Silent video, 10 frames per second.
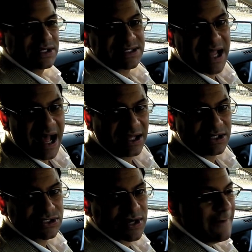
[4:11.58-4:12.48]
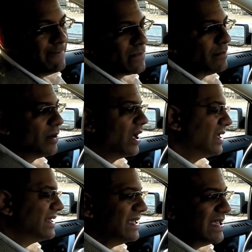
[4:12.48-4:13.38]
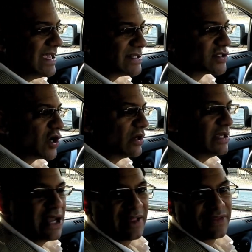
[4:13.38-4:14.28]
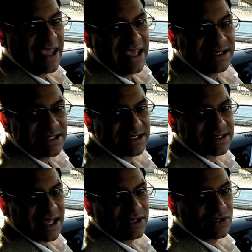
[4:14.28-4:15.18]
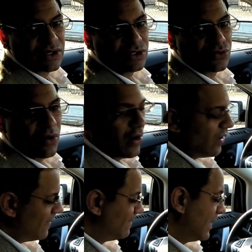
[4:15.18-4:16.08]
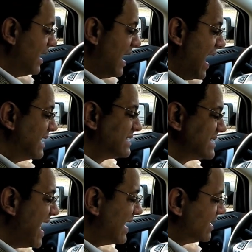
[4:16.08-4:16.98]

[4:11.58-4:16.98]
stylish, but it's certainly not the easiest thing to control, and it's not